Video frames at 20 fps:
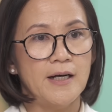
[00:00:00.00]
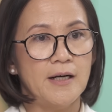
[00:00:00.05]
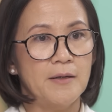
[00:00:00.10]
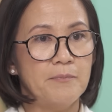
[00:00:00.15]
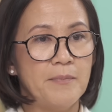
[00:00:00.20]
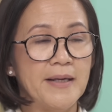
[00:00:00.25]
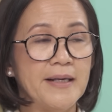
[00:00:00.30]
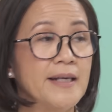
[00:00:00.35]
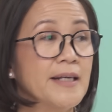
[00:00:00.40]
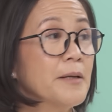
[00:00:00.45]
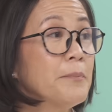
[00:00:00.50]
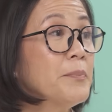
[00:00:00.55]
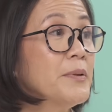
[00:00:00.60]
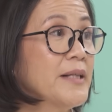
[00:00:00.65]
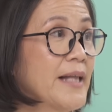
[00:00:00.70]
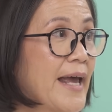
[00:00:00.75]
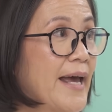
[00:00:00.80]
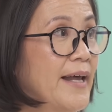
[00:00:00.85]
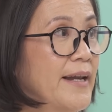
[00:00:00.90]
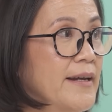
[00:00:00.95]
making a
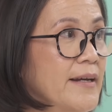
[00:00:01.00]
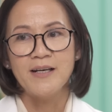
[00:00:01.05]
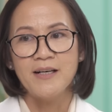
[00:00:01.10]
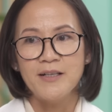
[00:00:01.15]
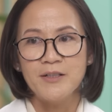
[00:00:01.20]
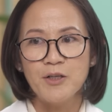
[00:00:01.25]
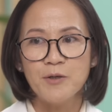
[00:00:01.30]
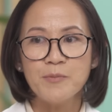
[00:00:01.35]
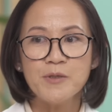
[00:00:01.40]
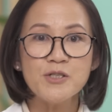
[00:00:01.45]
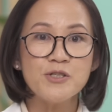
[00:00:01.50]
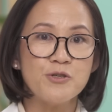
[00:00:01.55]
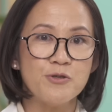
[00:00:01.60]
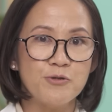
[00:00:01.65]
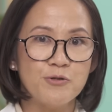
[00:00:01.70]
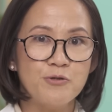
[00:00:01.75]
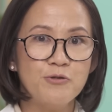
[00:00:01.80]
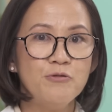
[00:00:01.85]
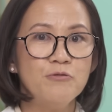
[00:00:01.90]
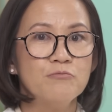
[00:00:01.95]
plan. Number
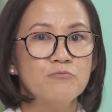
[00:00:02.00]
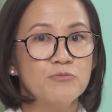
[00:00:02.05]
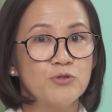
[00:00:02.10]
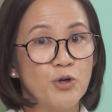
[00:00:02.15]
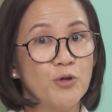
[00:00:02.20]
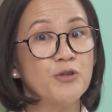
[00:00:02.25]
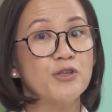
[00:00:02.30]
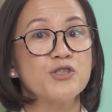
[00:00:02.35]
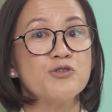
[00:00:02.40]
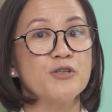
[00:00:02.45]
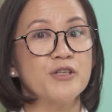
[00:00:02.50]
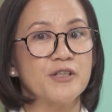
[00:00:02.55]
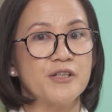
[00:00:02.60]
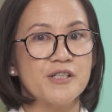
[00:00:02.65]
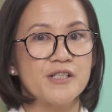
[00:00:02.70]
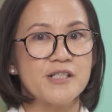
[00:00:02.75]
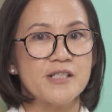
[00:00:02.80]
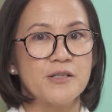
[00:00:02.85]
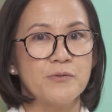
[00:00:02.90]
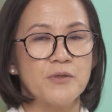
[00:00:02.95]
two, know your
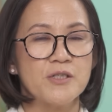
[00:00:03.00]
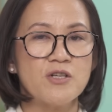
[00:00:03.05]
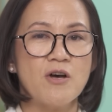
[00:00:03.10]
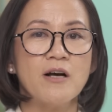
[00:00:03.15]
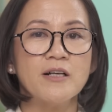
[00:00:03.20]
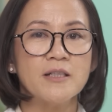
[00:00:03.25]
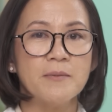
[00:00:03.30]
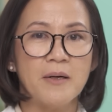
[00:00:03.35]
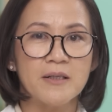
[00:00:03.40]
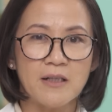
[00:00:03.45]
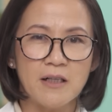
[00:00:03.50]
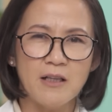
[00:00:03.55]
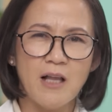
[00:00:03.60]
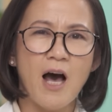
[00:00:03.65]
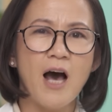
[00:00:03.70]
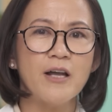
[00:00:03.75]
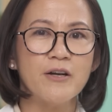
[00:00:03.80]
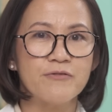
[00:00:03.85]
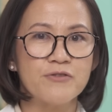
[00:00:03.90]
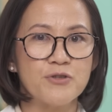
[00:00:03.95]
triggers. We talked about a
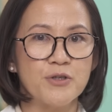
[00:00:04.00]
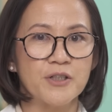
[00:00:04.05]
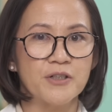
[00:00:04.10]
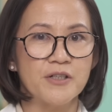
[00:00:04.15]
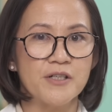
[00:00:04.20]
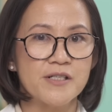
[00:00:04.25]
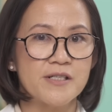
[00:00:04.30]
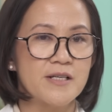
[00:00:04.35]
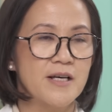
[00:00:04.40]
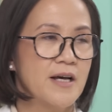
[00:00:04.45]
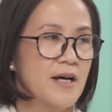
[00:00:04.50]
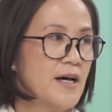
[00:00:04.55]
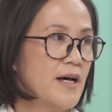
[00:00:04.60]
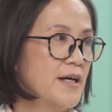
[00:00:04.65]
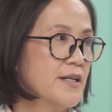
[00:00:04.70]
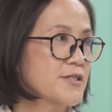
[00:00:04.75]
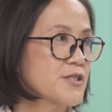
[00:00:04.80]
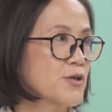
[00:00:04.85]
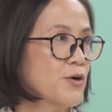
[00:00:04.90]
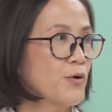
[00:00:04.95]
lot of triggers.
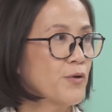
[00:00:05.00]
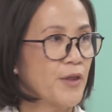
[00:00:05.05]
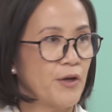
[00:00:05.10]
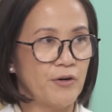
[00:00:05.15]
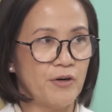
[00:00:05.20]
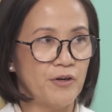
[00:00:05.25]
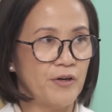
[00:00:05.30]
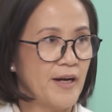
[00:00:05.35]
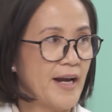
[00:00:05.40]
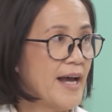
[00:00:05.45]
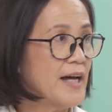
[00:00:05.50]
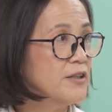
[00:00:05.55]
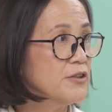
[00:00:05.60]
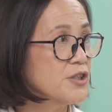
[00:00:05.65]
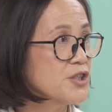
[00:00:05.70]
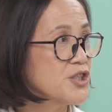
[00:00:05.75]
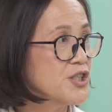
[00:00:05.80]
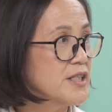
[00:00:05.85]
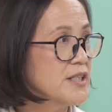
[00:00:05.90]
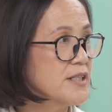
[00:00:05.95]
And so there are
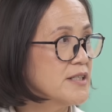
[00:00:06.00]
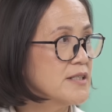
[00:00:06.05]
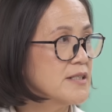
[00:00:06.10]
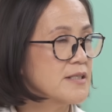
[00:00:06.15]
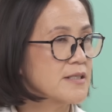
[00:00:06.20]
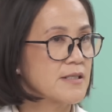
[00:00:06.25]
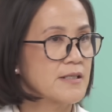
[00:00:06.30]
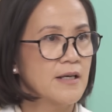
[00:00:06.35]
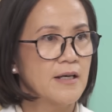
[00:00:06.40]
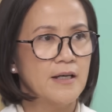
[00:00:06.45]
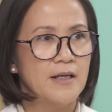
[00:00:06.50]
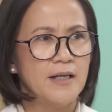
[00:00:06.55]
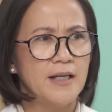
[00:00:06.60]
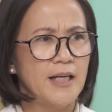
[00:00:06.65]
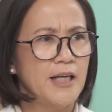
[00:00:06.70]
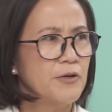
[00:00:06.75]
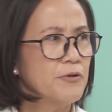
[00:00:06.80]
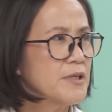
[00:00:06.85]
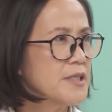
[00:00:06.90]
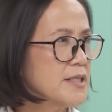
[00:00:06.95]
allergens,
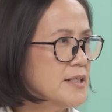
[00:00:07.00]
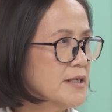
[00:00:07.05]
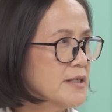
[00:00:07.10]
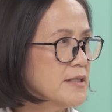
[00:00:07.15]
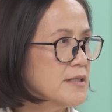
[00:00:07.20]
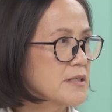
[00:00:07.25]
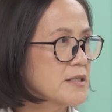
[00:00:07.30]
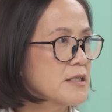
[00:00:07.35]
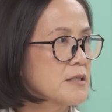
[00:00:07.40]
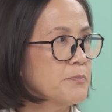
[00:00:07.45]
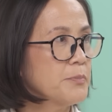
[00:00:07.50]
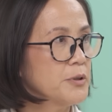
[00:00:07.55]
irritants,